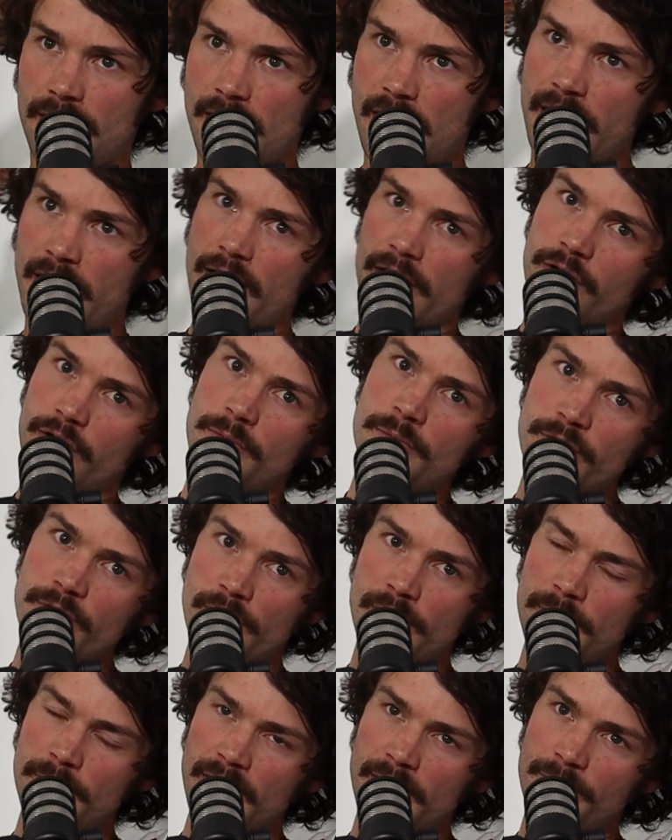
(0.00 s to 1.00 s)
I could be
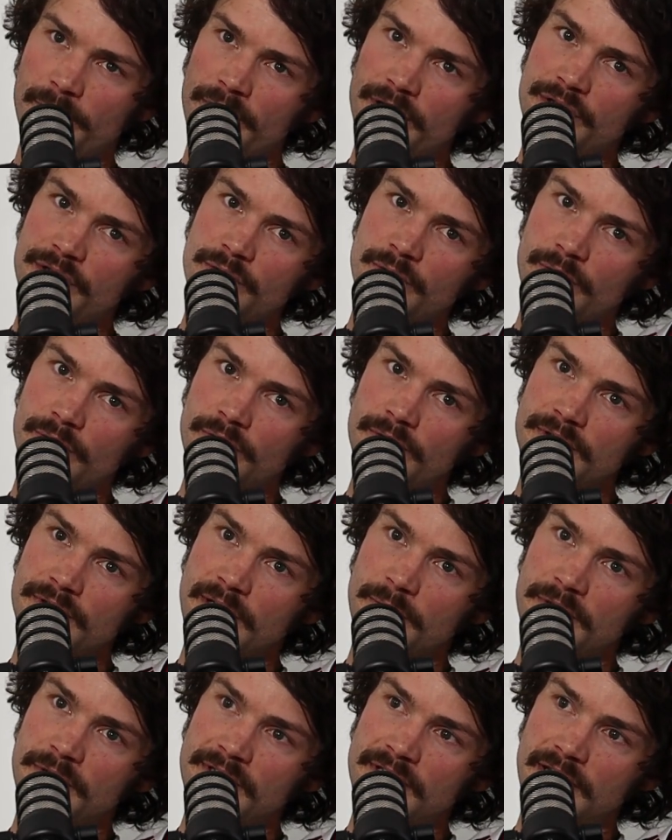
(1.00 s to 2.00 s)
wrong, but I'm pretty sure
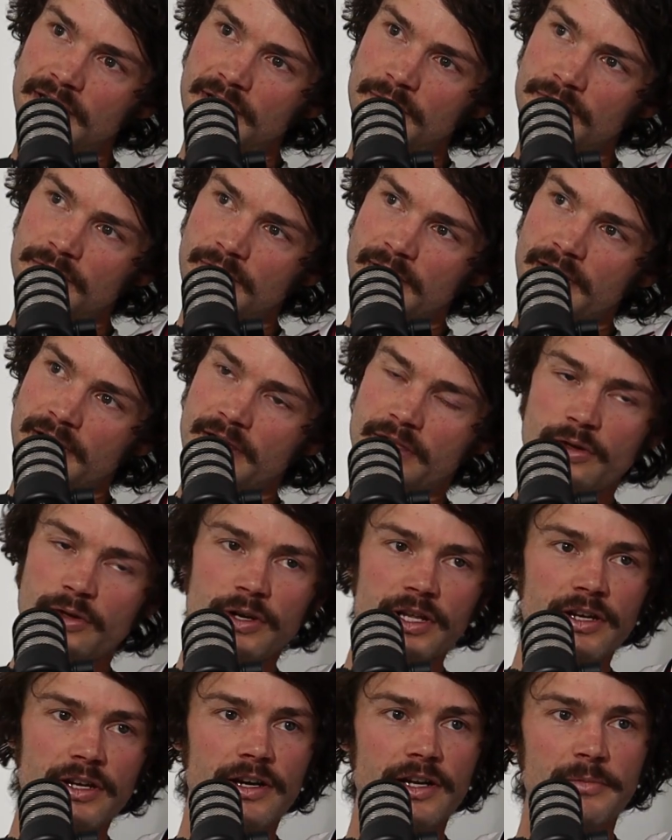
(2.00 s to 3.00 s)
someone said he was running
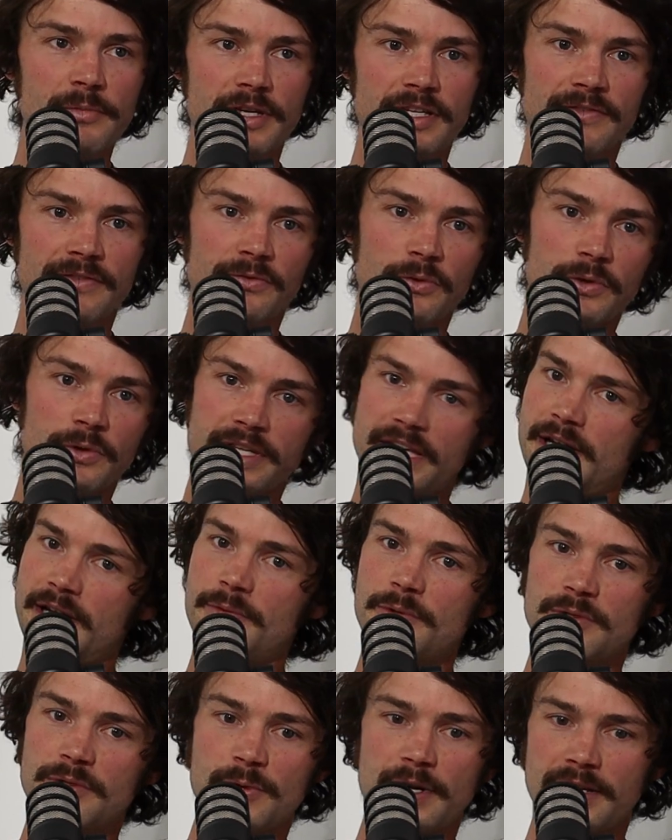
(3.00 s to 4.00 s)
39 minutes 40, and he
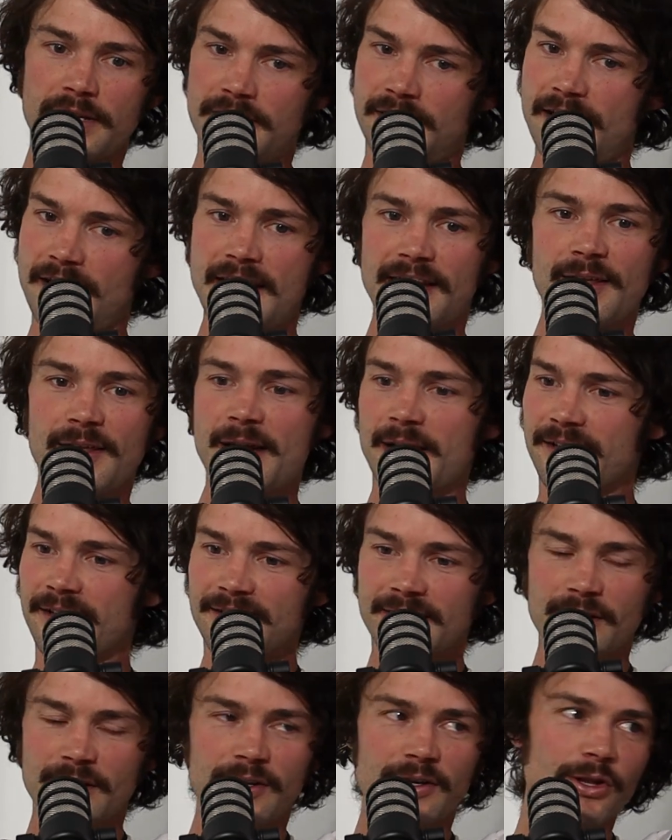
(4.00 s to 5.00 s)
was running that like
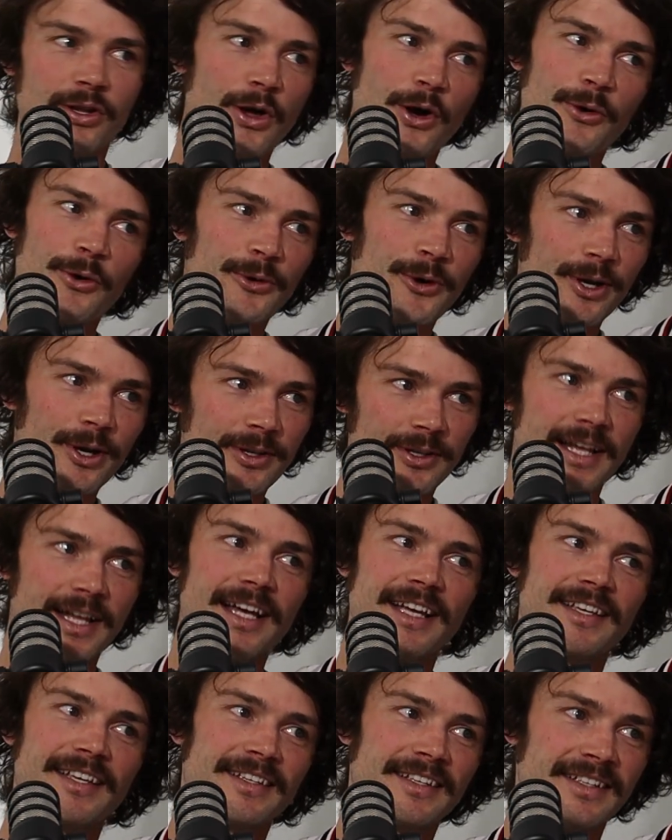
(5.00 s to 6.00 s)
clockwork,
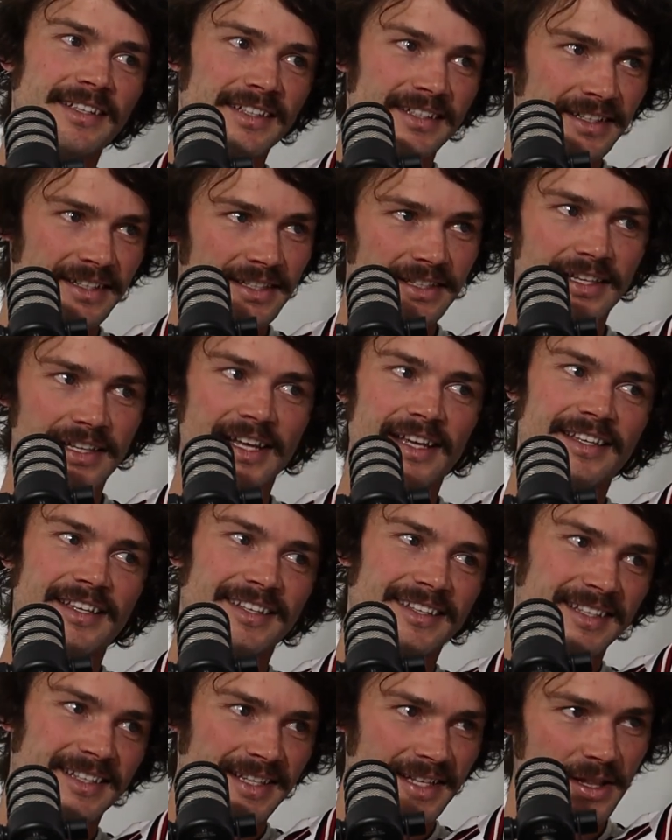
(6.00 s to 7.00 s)
like
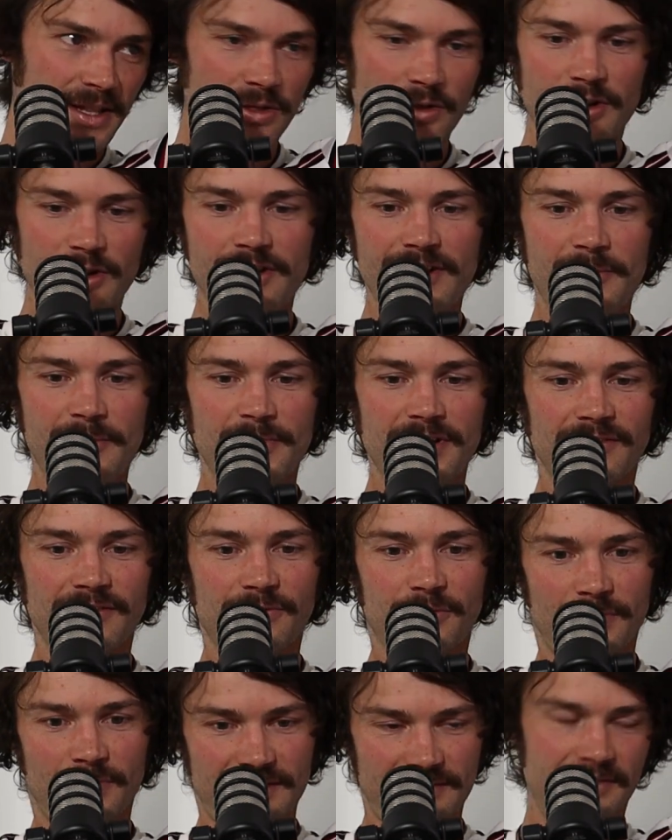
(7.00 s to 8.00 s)
39 minutes
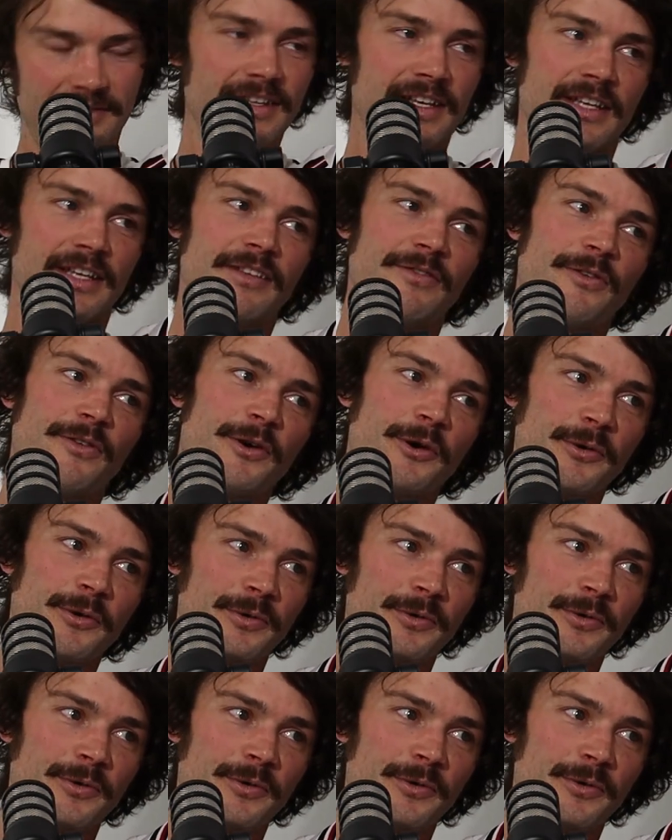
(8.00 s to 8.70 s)
40. Here's Phil.